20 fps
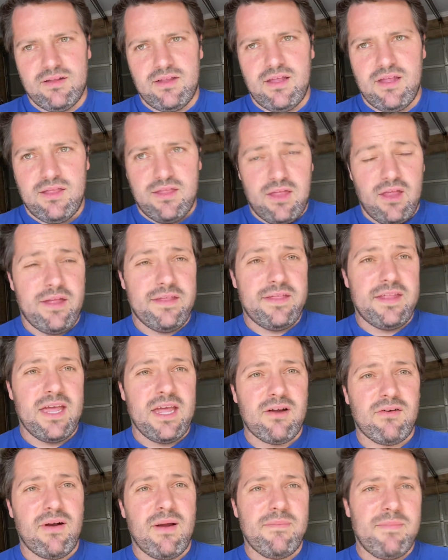They're like
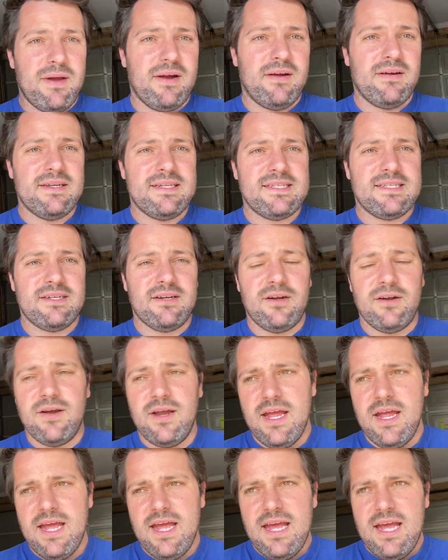their grandparents. So
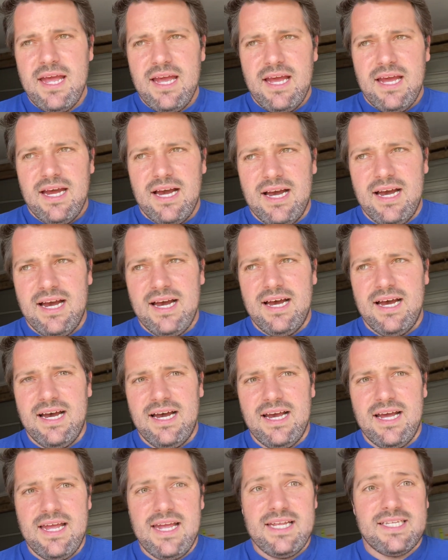
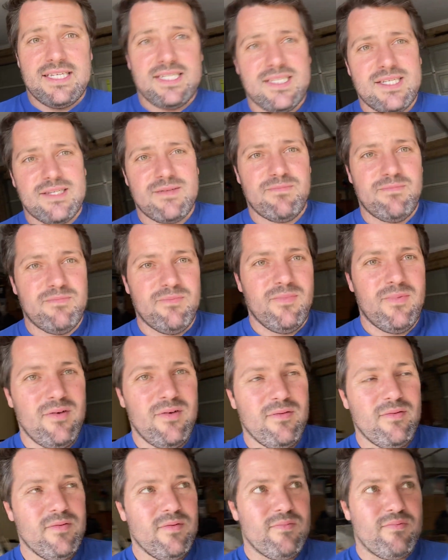it's
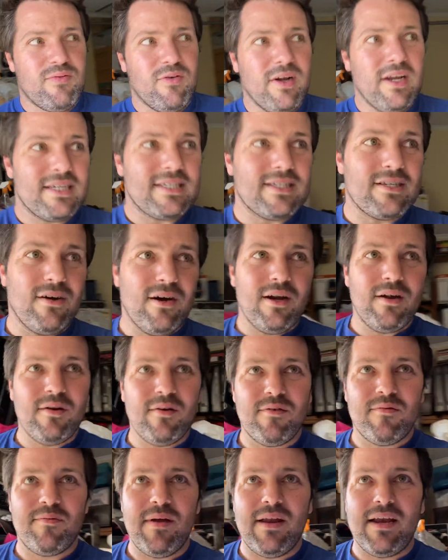pretty exciting.
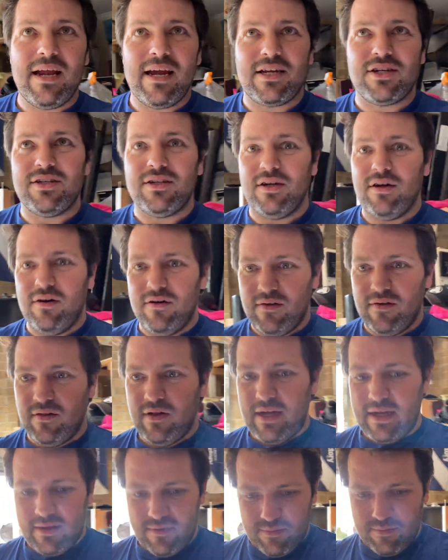We've been actually
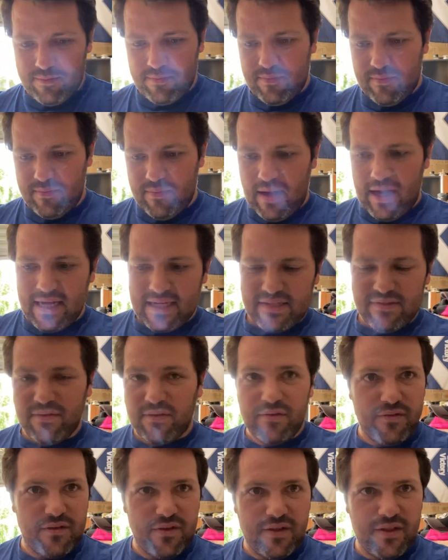like asked for
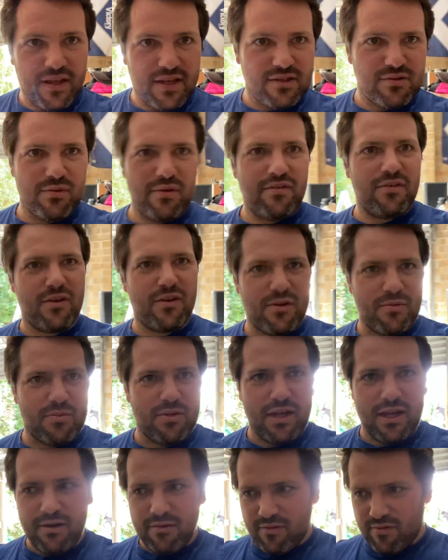a few things whether I could
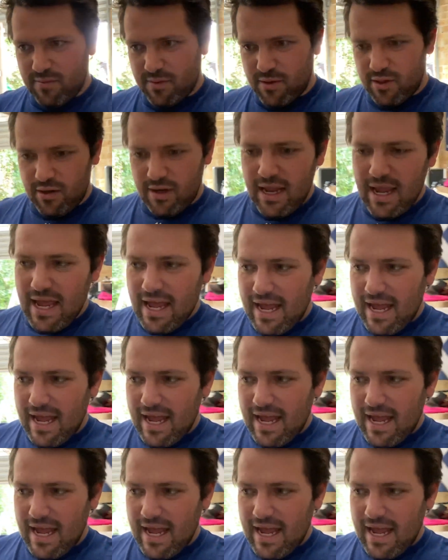play with them or not.